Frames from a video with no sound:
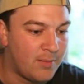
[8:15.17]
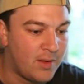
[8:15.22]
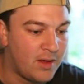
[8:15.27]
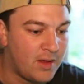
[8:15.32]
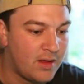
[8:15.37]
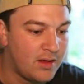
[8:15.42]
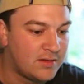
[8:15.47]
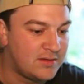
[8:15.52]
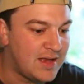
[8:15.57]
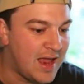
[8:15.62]

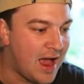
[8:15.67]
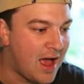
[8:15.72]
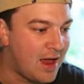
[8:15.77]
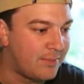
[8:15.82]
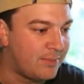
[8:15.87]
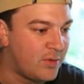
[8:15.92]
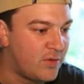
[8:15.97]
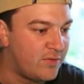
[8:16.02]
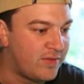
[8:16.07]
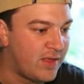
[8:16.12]
down
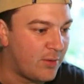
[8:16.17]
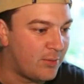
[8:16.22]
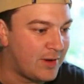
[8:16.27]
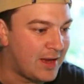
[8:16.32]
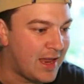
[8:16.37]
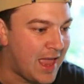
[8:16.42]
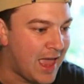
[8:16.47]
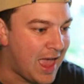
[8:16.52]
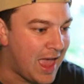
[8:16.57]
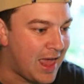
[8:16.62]
move that we
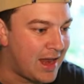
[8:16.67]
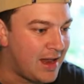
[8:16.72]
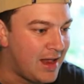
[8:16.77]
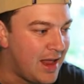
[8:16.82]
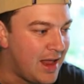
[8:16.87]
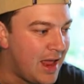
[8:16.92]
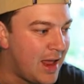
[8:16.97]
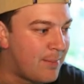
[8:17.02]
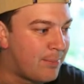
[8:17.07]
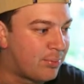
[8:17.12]
had.
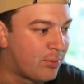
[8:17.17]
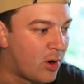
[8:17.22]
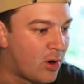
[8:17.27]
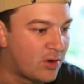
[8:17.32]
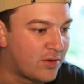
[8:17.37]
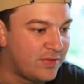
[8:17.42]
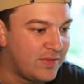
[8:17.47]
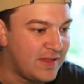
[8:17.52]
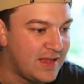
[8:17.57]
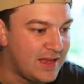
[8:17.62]
It broke
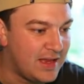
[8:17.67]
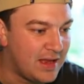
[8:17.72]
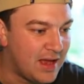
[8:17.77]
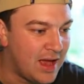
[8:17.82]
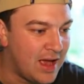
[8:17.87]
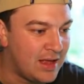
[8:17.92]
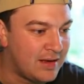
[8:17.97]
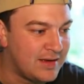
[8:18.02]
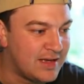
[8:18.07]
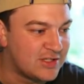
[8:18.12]
the
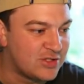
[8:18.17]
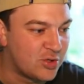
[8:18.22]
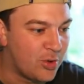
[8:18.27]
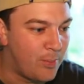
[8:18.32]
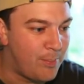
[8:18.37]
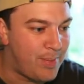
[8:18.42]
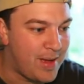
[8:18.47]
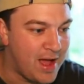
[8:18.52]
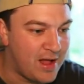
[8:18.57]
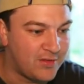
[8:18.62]
initial
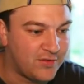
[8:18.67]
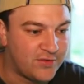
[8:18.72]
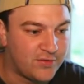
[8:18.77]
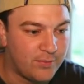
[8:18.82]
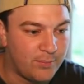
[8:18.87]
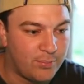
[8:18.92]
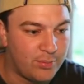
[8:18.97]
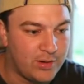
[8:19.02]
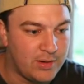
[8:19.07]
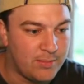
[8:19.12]
bounce from
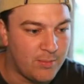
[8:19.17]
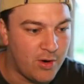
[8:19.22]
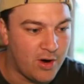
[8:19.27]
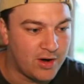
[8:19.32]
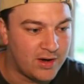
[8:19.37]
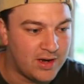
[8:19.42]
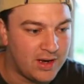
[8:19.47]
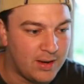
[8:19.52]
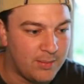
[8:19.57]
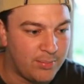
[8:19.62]

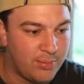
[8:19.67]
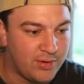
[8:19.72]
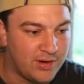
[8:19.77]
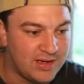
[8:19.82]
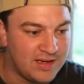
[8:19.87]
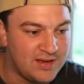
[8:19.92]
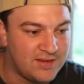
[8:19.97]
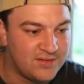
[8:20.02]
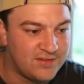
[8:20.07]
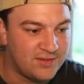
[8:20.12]
pre-market pretty
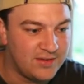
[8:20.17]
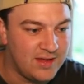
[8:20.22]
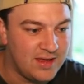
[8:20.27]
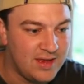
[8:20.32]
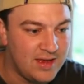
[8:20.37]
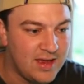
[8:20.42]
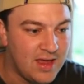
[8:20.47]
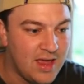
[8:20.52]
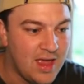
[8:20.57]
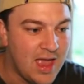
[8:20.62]
easily,
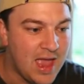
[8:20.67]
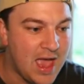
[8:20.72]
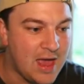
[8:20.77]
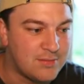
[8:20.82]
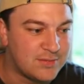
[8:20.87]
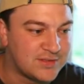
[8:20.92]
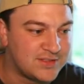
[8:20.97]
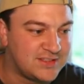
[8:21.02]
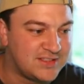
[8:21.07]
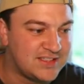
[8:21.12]
had
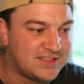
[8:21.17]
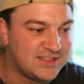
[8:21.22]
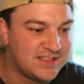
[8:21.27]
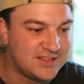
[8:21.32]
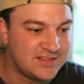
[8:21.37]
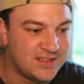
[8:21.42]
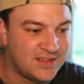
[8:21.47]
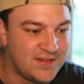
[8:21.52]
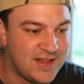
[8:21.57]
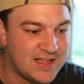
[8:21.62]
resistance
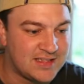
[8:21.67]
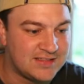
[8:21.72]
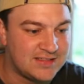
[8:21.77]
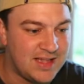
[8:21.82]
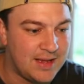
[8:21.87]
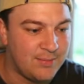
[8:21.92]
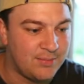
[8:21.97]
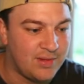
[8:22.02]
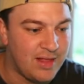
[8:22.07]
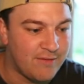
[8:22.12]
on that
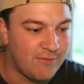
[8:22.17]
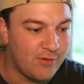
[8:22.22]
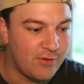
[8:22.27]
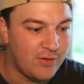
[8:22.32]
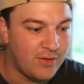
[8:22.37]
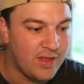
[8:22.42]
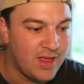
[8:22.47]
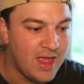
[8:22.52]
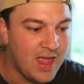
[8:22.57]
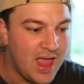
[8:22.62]
same level,
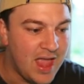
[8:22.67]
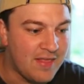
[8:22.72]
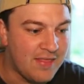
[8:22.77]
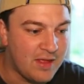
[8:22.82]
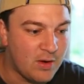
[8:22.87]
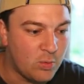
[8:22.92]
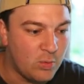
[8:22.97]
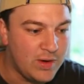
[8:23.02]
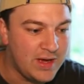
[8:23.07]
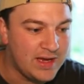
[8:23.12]
and then
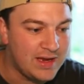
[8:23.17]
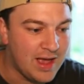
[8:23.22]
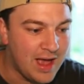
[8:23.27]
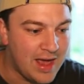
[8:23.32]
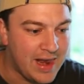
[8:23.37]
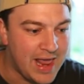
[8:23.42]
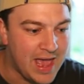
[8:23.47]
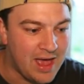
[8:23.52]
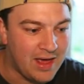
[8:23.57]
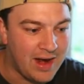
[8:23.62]
we got
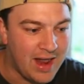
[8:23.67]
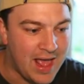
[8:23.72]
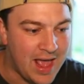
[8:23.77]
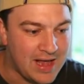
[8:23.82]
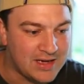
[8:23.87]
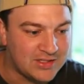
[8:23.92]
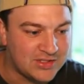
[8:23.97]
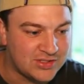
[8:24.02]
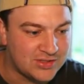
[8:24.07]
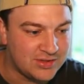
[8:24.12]
out
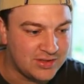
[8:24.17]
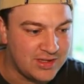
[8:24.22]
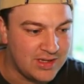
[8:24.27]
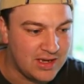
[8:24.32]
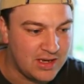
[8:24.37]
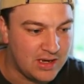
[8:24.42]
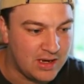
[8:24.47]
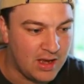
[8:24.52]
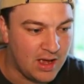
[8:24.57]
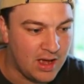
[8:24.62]

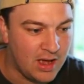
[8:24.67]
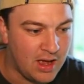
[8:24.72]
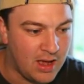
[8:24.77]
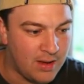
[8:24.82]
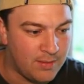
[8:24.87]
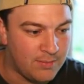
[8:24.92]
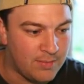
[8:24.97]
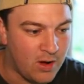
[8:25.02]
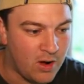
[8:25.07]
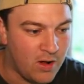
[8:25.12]
actually
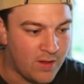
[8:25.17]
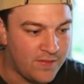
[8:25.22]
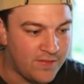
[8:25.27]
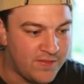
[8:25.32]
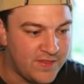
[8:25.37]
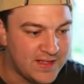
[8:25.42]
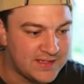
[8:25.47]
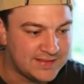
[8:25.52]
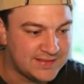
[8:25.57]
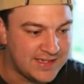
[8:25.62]
on
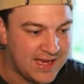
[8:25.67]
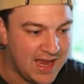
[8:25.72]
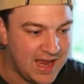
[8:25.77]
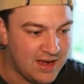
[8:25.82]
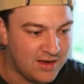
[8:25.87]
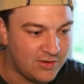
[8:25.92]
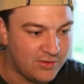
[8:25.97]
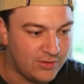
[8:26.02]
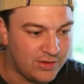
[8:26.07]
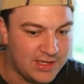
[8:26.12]
this
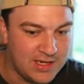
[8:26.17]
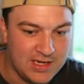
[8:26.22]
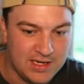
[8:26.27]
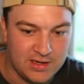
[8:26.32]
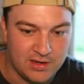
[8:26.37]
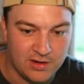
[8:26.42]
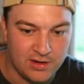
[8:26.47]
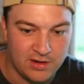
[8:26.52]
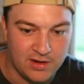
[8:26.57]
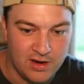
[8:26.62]
candle
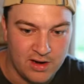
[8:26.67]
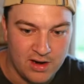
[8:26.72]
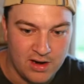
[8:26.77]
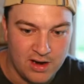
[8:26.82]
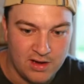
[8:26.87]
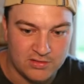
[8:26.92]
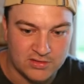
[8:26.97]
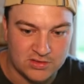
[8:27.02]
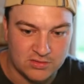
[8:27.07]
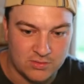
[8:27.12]
here. It
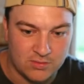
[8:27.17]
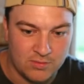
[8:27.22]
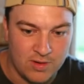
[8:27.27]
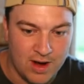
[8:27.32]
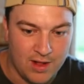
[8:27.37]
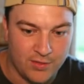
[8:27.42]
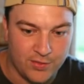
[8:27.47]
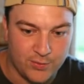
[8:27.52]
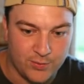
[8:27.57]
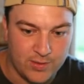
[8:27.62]
was
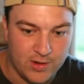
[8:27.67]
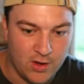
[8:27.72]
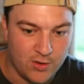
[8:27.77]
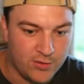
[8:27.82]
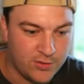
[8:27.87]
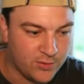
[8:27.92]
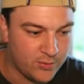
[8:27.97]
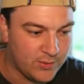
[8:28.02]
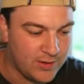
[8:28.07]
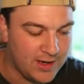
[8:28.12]
around
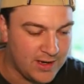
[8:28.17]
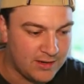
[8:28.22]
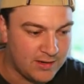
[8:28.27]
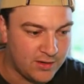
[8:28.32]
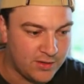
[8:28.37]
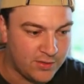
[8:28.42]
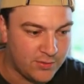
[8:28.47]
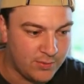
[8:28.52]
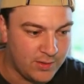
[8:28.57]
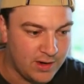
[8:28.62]
303 to
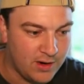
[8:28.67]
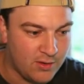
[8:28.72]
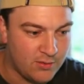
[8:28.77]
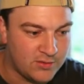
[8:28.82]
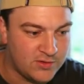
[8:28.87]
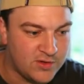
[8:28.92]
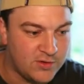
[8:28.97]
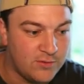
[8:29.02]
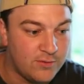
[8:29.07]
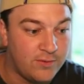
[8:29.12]

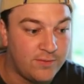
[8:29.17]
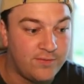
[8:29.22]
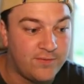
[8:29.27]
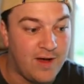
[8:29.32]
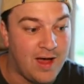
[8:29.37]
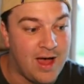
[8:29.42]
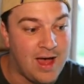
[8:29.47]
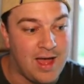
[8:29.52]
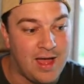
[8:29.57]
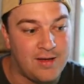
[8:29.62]

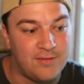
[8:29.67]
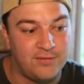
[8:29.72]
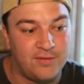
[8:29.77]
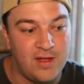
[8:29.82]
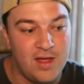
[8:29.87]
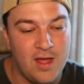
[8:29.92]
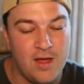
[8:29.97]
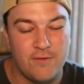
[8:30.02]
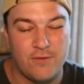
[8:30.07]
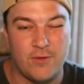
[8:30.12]
3025
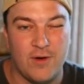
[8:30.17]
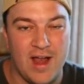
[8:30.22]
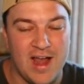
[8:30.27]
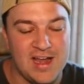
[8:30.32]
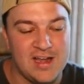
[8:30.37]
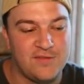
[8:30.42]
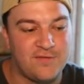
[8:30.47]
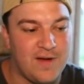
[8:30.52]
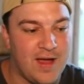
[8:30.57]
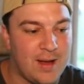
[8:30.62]
for
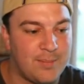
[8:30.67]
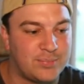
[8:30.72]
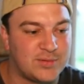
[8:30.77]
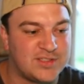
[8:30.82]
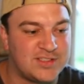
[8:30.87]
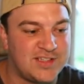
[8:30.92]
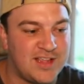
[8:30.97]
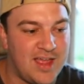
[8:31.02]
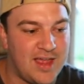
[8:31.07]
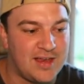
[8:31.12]

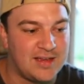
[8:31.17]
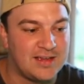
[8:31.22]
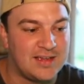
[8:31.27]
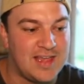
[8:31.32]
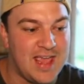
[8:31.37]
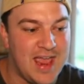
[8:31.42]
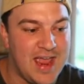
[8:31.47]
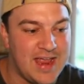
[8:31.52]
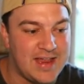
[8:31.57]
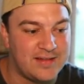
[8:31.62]
85%
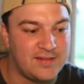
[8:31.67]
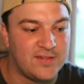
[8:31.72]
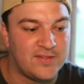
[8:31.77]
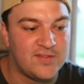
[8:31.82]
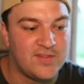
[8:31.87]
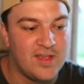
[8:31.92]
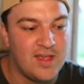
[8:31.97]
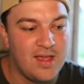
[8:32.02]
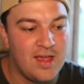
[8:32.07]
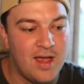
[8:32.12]
gains.
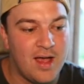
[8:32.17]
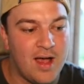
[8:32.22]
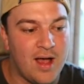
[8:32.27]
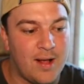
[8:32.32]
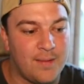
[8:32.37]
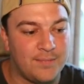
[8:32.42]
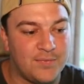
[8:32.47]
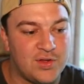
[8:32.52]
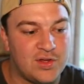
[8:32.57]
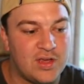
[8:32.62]

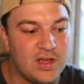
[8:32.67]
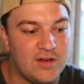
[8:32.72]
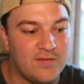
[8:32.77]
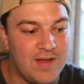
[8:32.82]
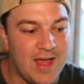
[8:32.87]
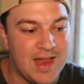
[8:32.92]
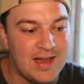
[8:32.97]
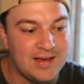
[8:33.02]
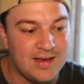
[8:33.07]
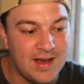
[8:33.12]
You could have
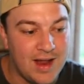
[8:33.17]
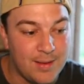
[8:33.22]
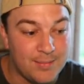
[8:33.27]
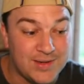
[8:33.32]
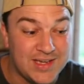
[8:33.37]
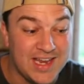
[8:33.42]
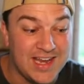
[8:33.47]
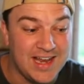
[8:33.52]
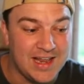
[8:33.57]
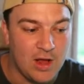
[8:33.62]
ended up
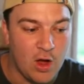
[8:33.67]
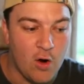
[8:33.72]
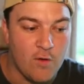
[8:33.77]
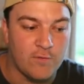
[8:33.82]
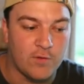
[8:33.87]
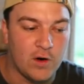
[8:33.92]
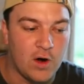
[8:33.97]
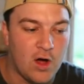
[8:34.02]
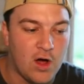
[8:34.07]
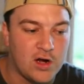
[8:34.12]
getting over
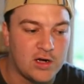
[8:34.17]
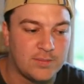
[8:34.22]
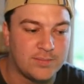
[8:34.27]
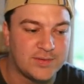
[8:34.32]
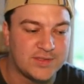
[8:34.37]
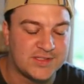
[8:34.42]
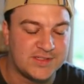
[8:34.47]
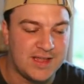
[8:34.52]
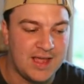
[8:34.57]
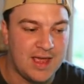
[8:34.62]

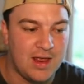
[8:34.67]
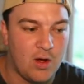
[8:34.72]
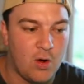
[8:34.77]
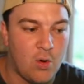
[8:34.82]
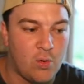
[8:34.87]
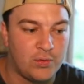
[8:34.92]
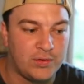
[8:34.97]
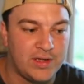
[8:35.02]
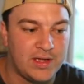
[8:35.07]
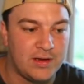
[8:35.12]
100%
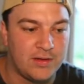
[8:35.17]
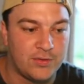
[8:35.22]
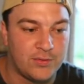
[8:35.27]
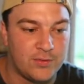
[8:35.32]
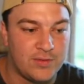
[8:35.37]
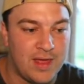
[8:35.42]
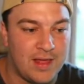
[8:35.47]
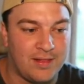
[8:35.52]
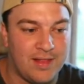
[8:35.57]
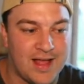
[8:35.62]
holding through
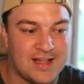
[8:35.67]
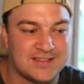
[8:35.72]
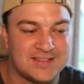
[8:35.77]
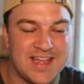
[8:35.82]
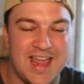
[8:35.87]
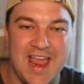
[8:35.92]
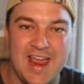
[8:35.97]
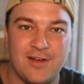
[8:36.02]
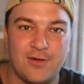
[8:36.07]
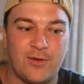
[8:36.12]
that last
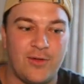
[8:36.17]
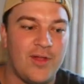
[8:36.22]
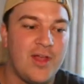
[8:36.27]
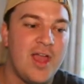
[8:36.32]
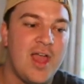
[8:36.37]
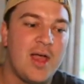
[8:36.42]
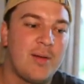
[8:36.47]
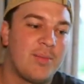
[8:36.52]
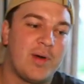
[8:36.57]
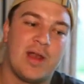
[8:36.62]
candle,
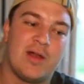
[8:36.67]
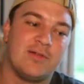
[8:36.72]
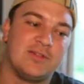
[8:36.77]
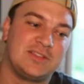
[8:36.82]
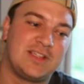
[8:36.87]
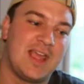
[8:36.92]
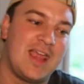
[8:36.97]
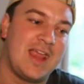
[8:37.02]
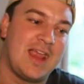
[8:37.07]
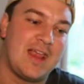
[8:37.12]
but it was
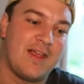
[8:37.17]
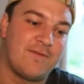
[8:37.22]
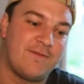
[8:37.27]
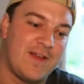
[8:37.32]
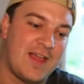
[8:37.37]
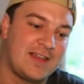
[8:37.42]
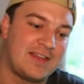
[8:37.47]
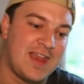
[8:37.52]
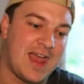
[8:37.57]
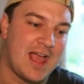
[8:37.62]
a
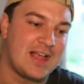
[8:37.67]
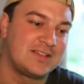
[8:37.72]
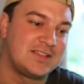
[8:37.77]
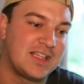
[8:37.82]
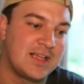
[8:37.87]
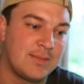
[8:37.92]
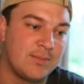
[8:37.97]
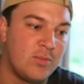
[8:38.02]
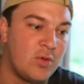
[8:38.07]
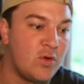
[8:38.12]
fantastic
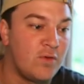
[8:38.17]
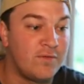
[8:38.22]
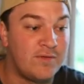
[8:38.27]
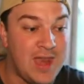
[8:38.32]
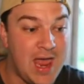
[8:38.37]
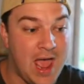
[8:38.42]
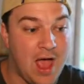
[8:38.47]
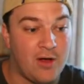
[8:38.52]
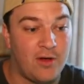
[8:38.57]
move. Now,